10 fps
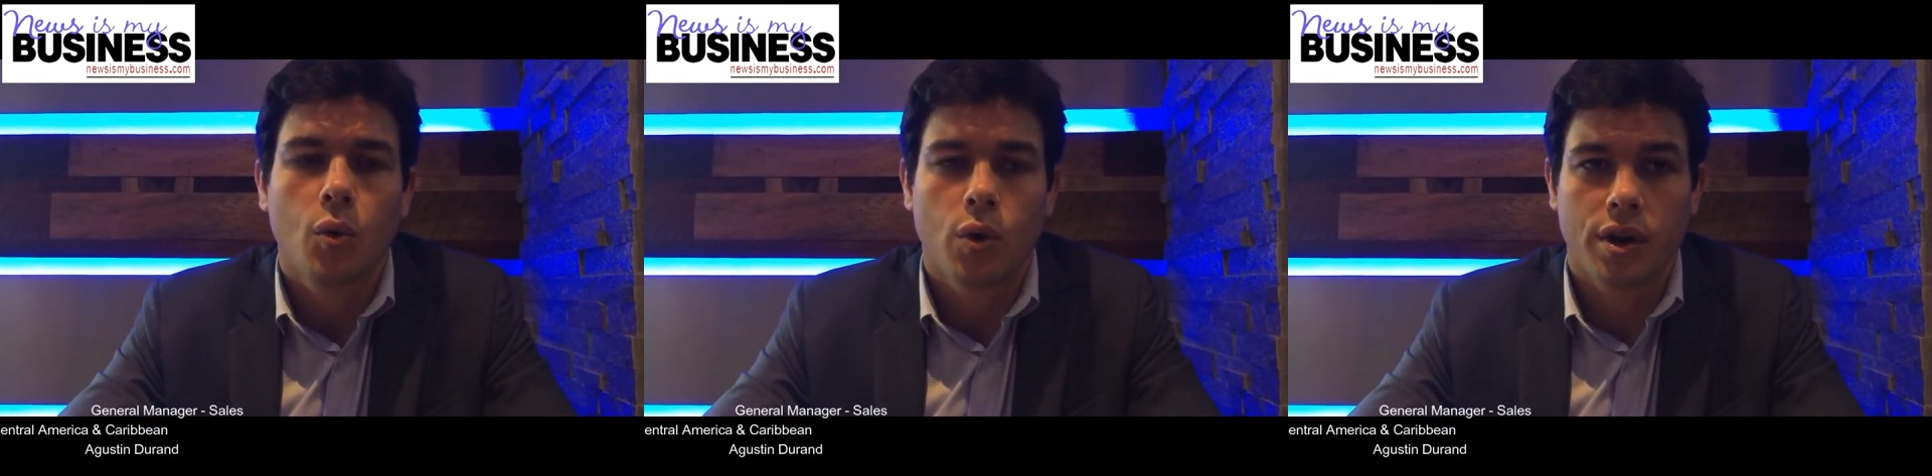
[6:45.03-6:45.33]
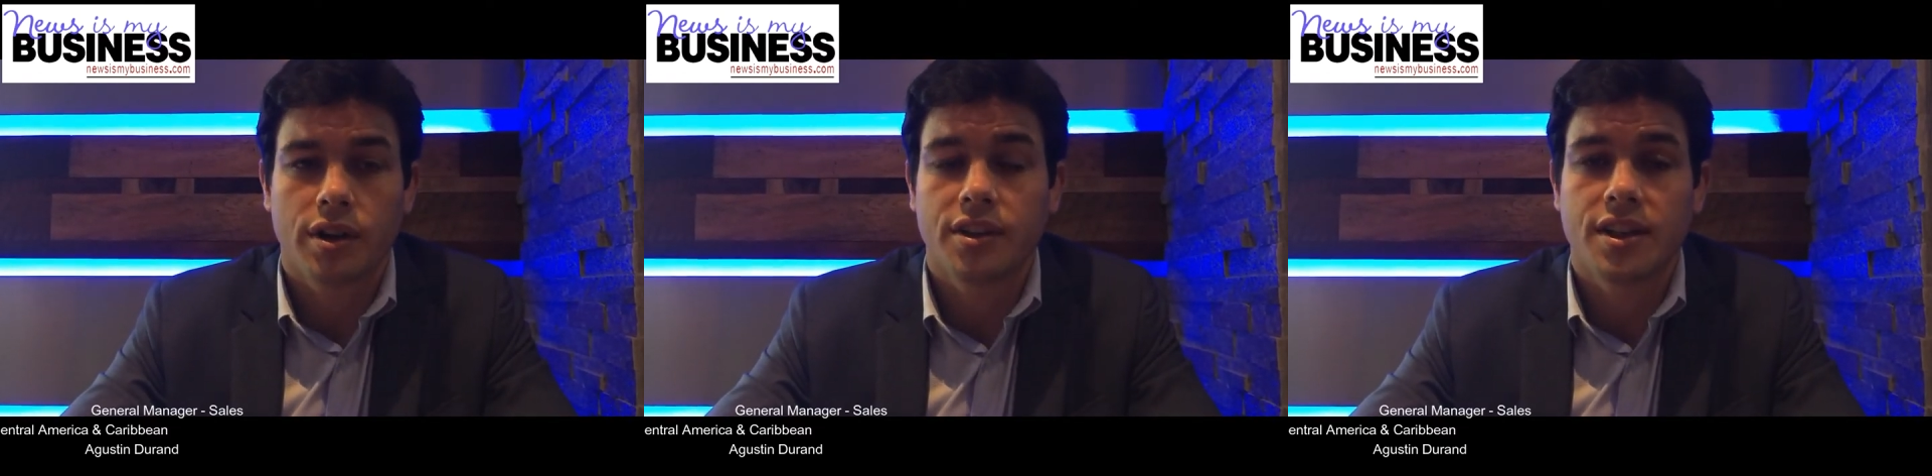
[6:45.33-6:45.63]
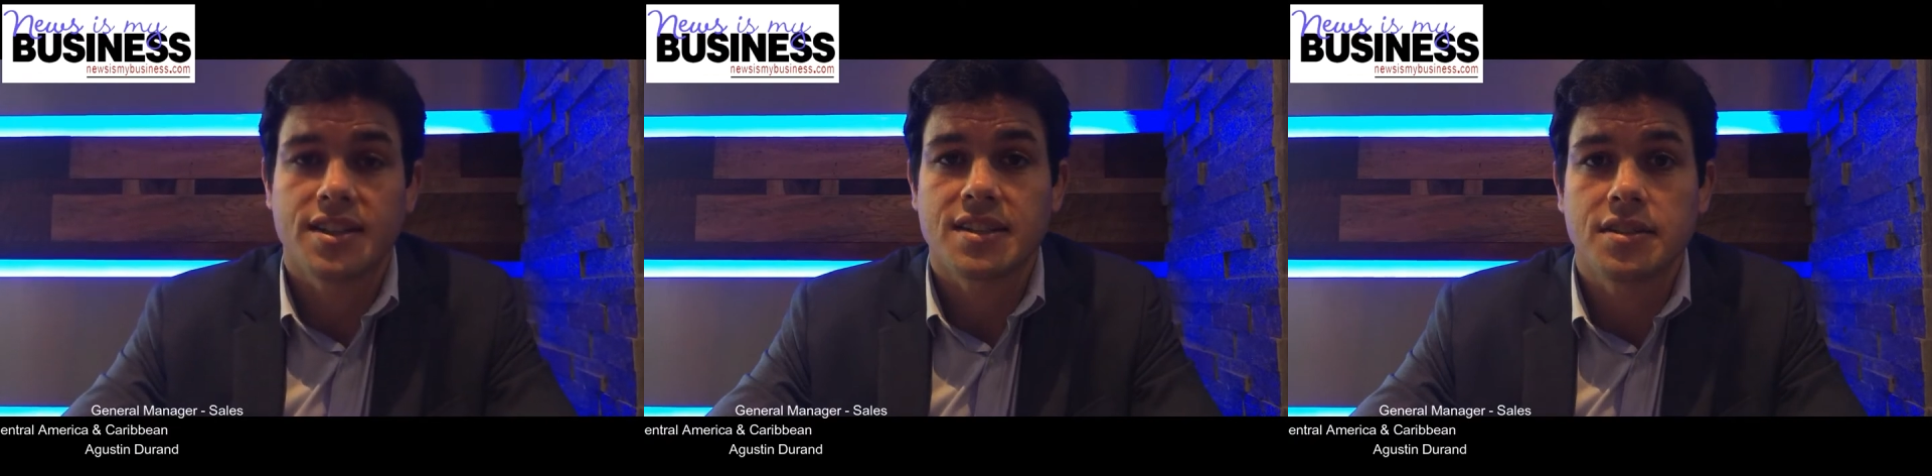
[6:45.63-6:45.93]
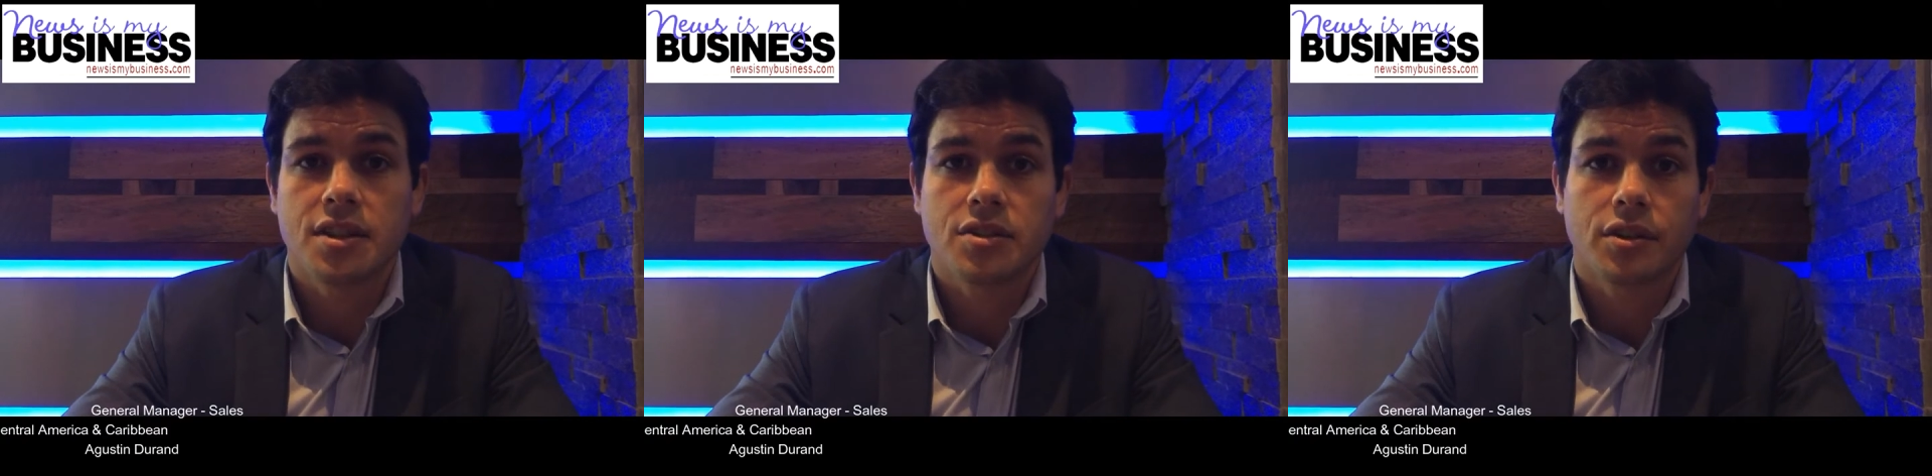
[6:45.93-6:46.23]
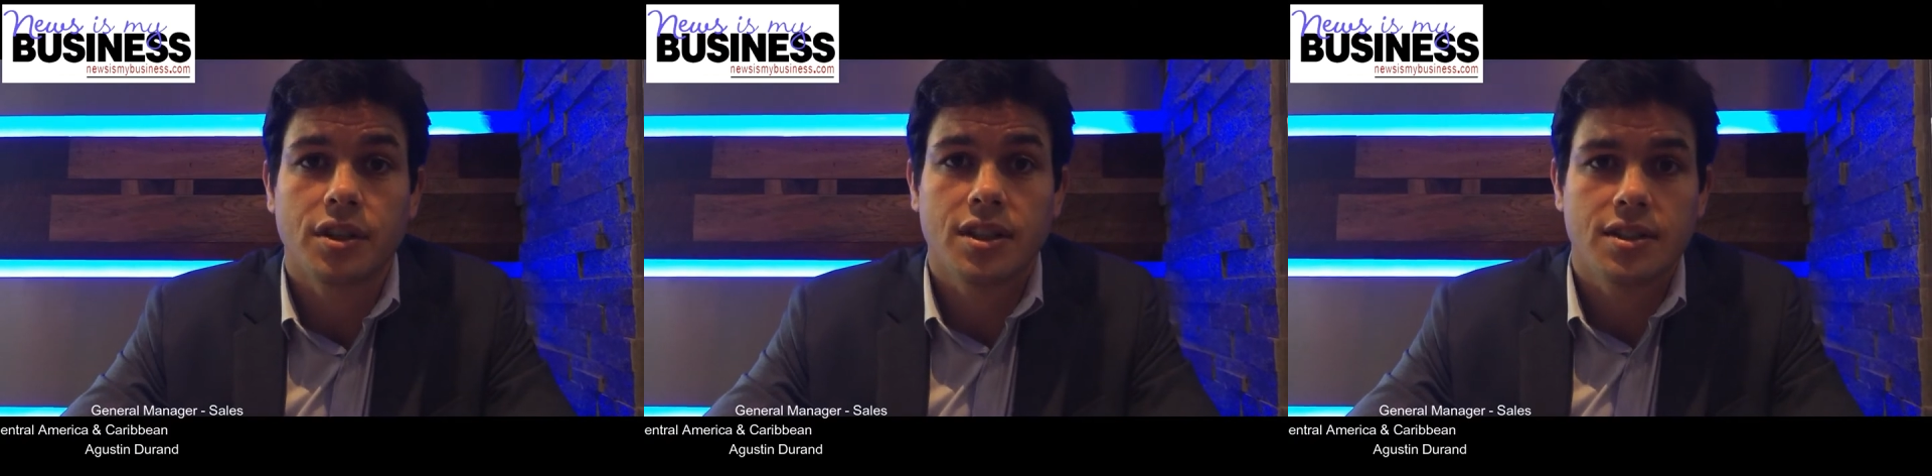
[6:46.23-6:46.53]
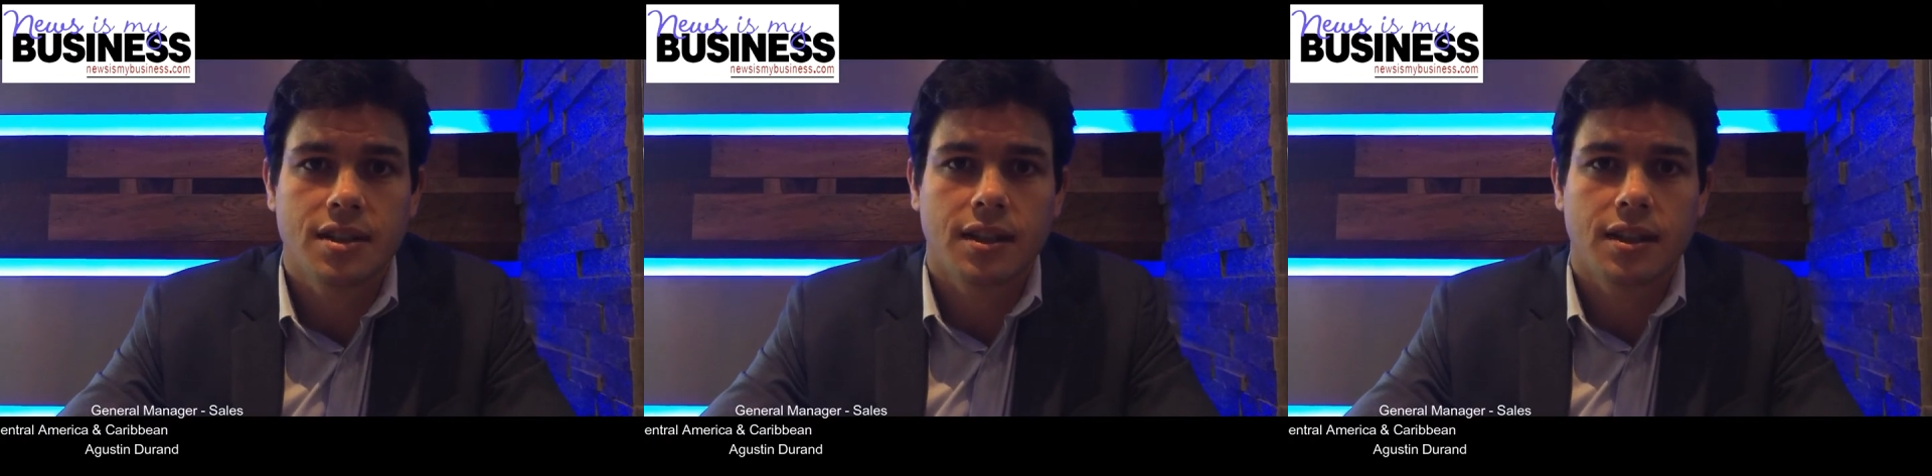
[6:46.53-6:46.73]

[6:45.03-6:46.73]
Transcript: what are the necessities or the needs